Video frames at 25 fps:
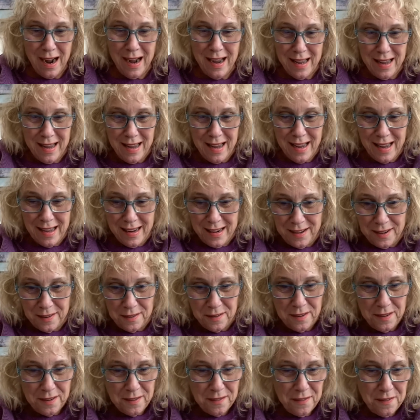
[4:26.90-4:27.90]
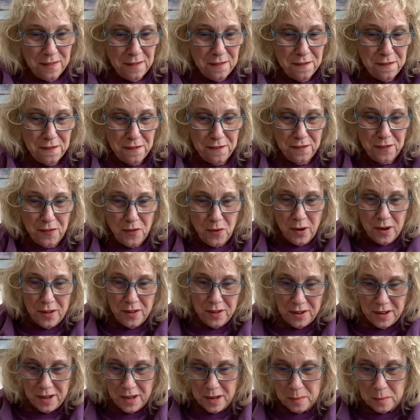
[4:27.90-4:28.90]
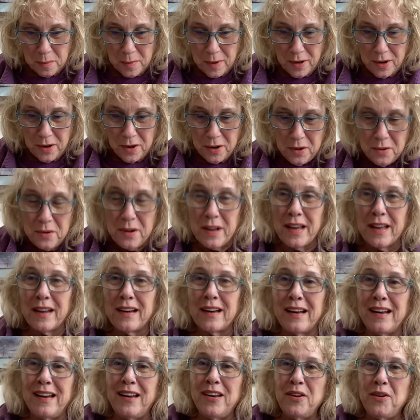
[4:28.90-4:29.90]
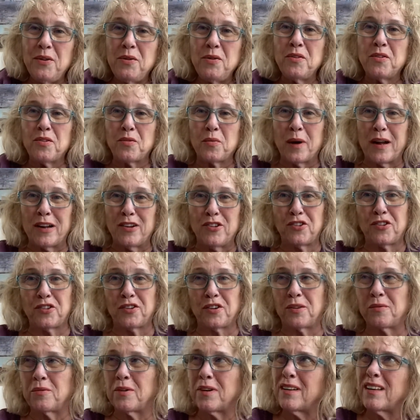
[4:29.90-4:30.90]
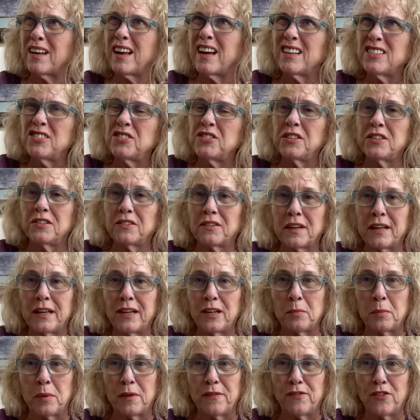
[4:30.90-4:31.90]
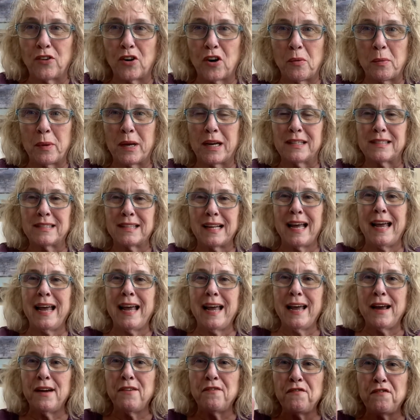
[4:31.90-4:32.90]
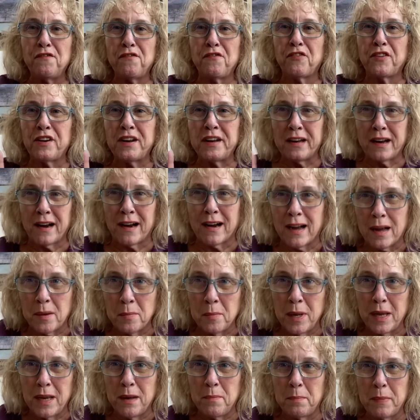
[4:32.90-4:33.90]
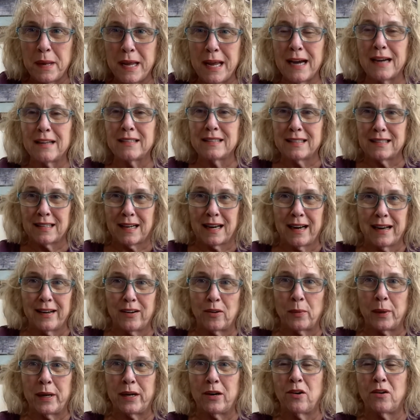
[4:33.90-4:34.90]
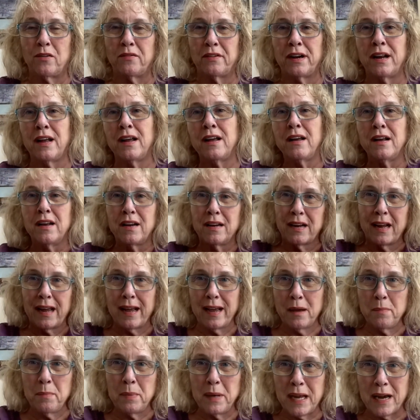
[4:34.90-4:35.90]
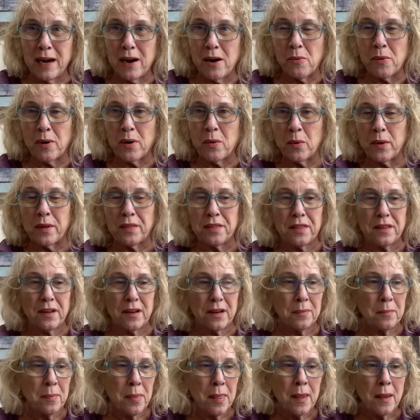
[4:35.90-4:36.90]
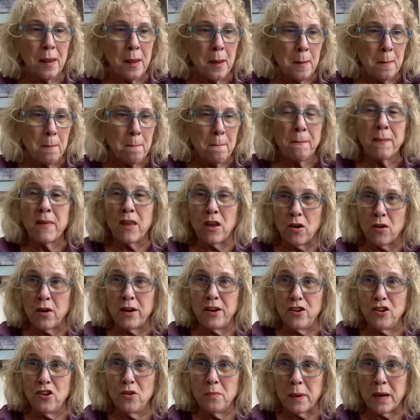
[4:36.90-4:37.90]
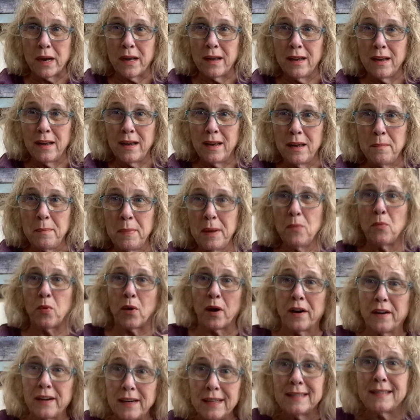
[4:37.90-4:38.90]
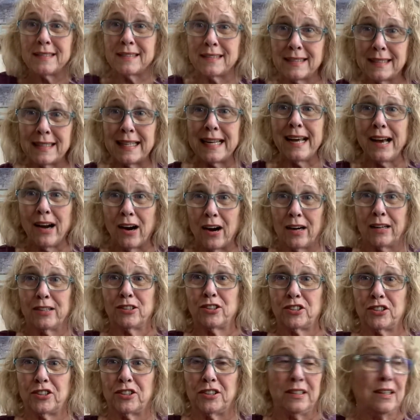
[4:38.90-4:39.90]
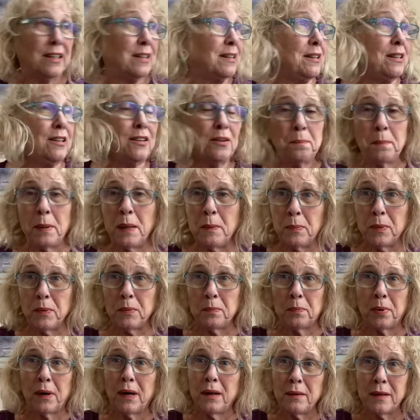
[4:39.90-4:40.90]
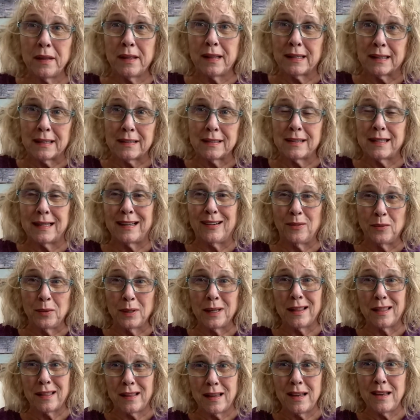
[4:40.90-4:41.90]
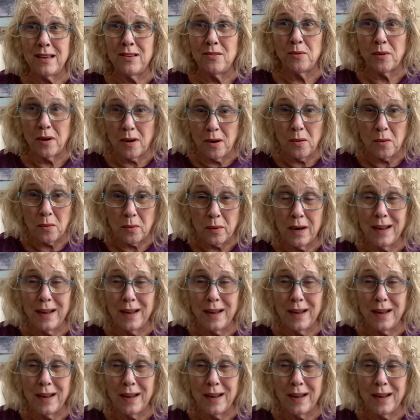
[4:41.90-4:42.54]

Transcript: I had to force him to get a new sweatshirt, what last year or the year before, because every time he'd be outside or we'd go over to happy hour with, uh, you know, in Yuma, he'd be wearing his sea Seahawks shirt on. You know, people probably think that's the only thing you own.